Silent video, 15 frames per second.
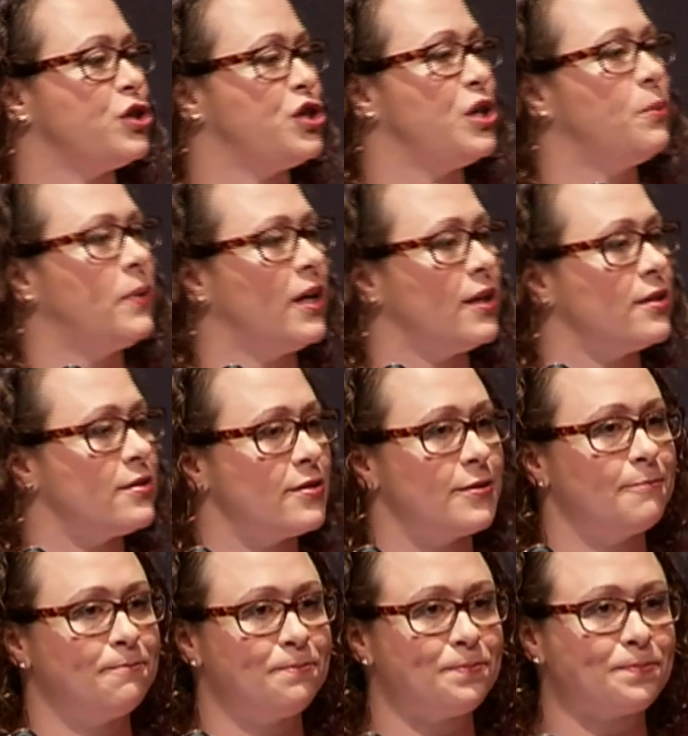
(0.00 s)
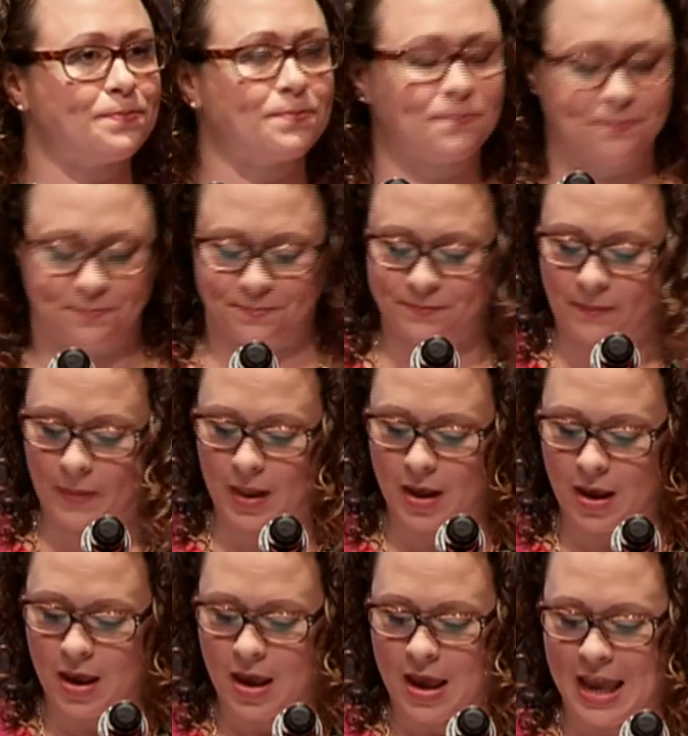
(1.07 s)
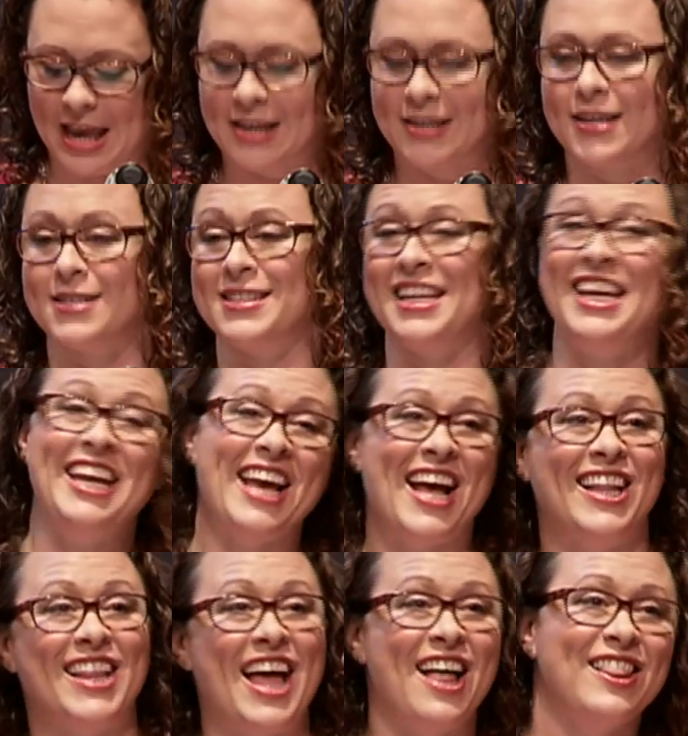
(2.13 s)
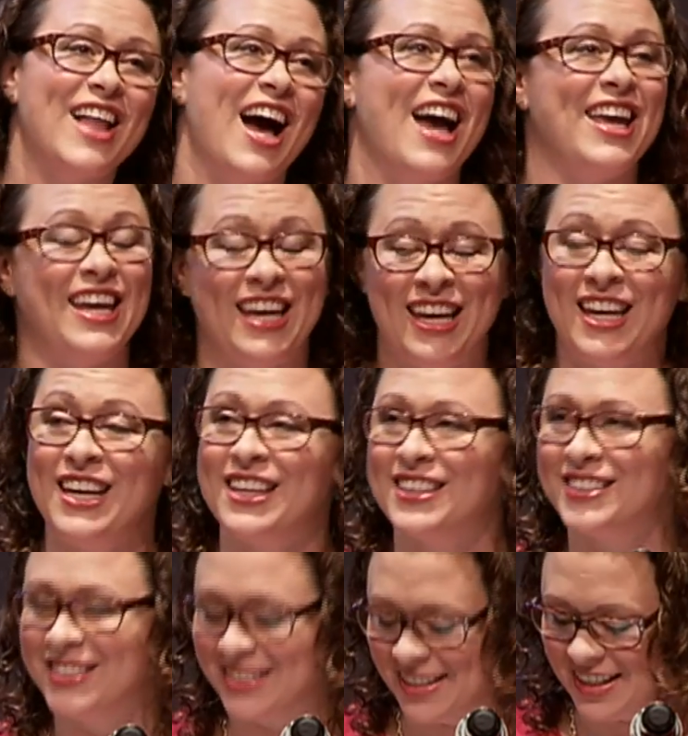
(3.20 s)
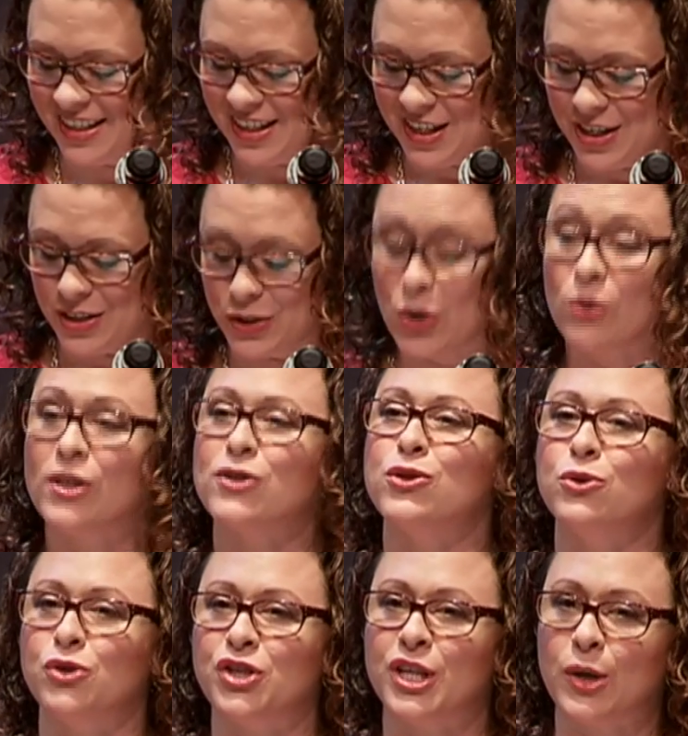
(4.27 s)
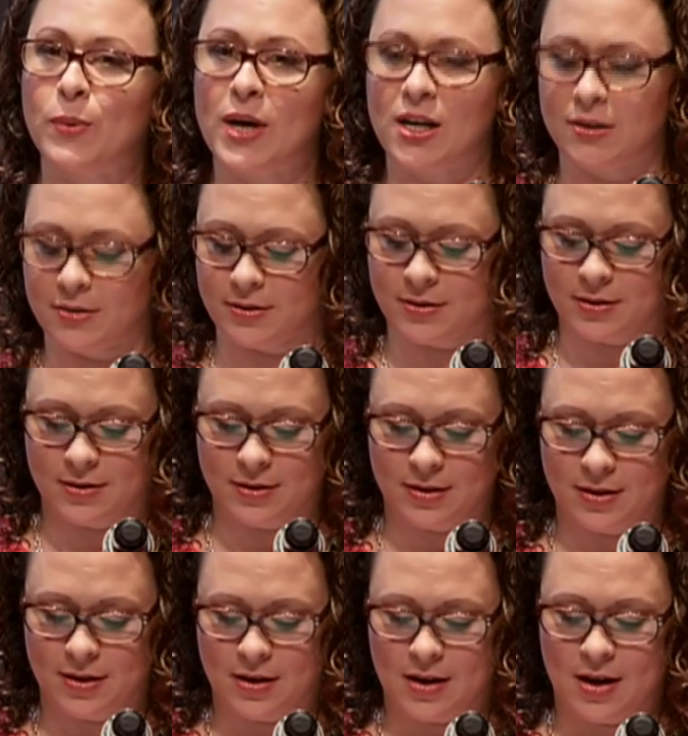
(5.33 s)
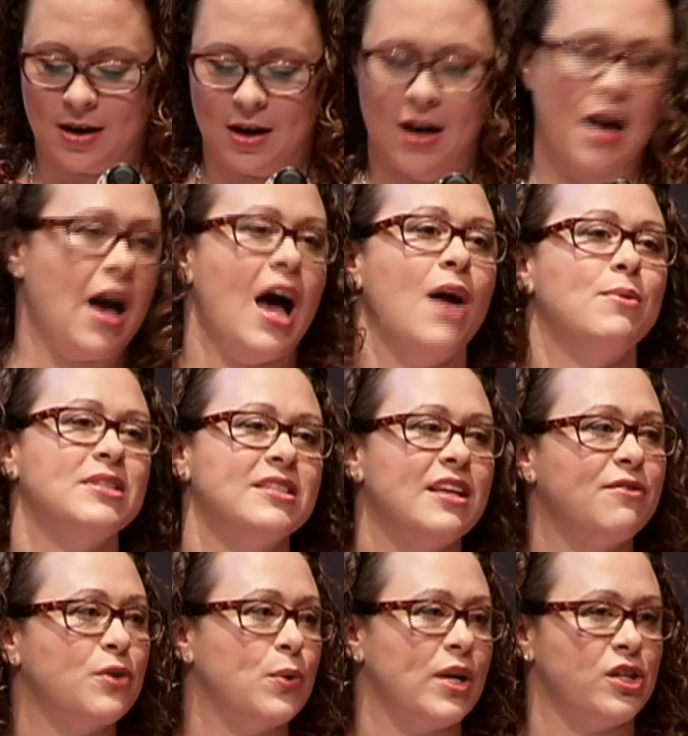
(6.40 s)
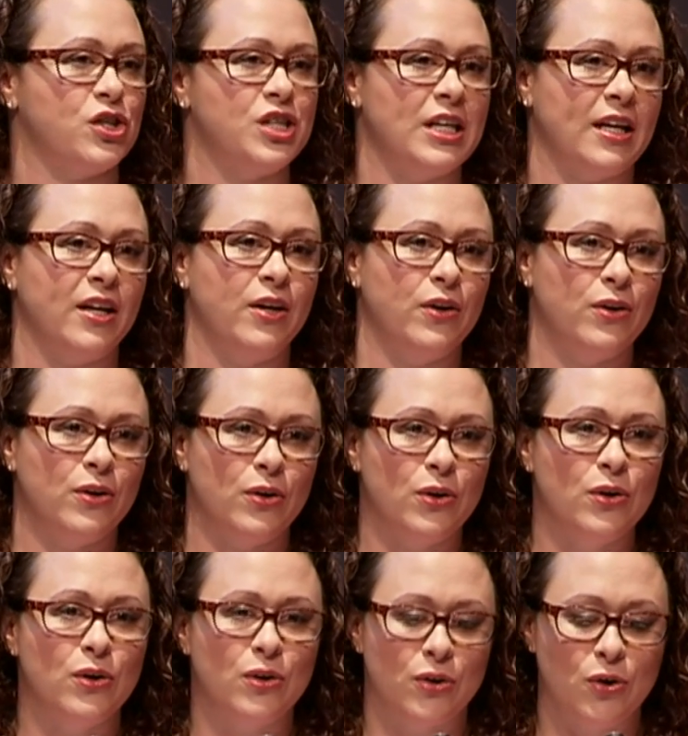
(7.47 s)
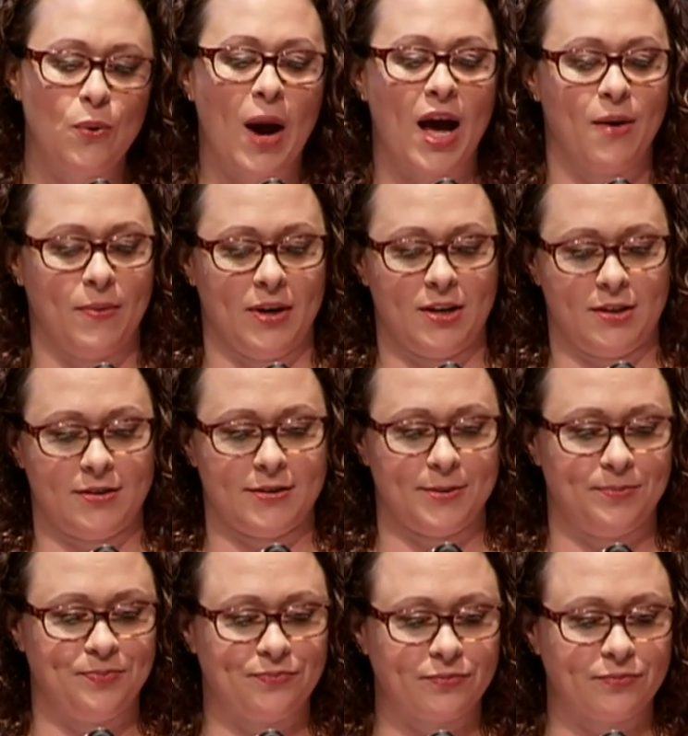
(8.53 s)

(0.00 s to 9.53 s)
us she was. And as E L L I E told us who she was, I was left questioning who I was.